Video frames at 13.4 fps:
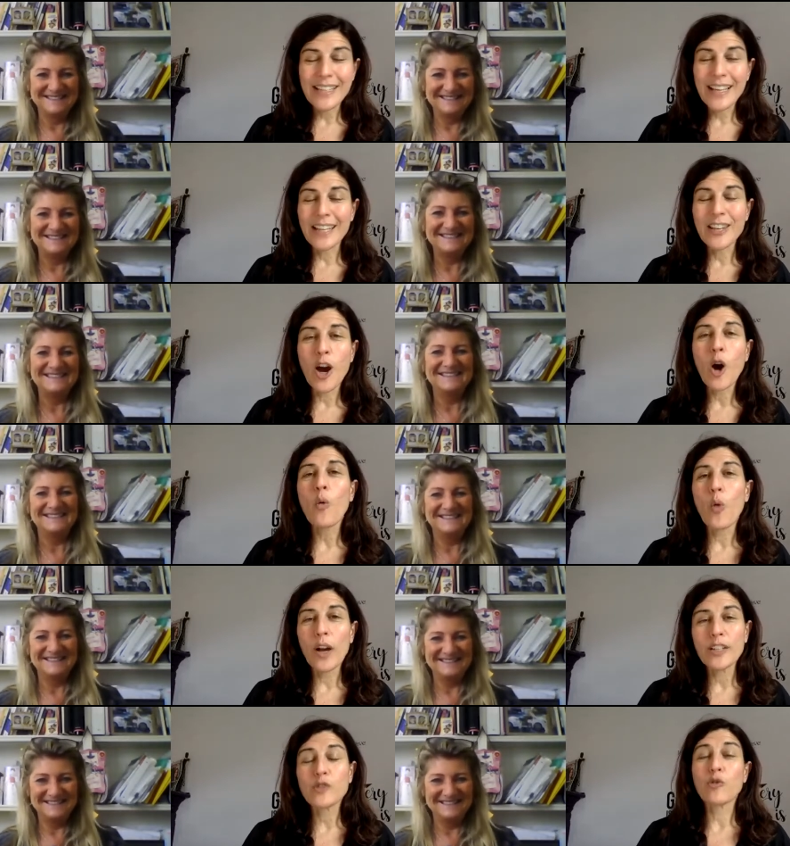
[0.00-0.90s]
Speaker 1: and know
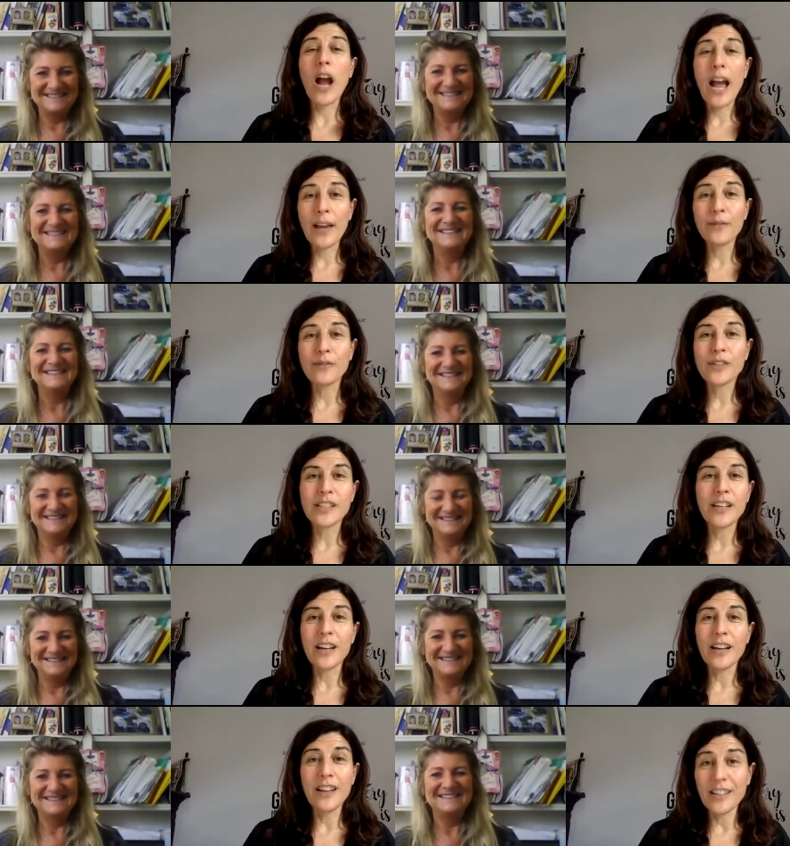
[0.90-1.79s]
what drives
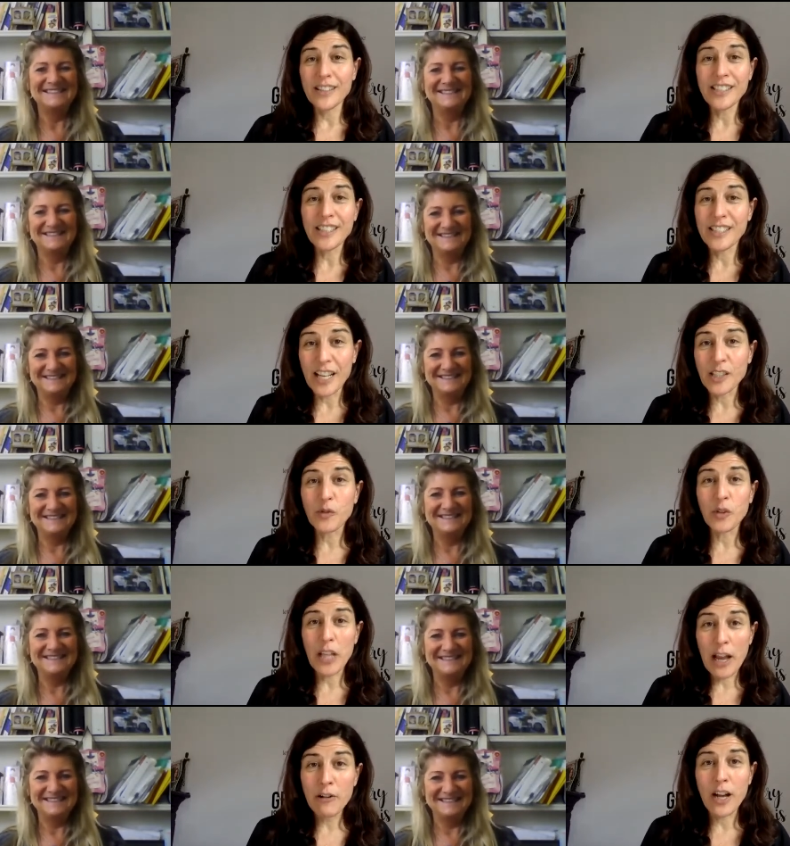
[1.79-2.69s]
a successful
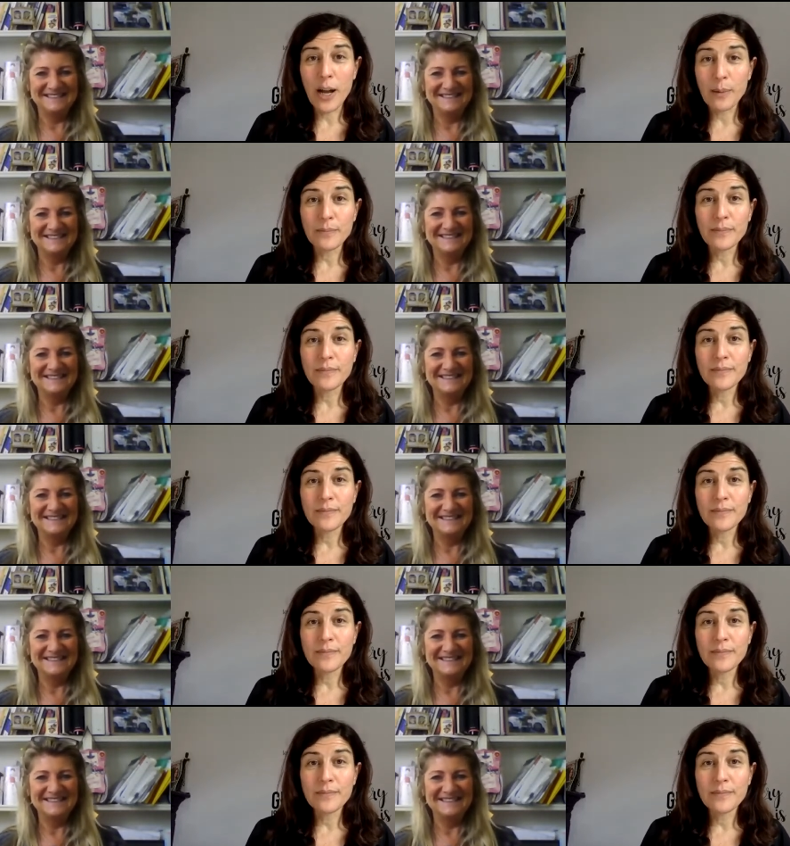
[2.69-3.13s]
outcome.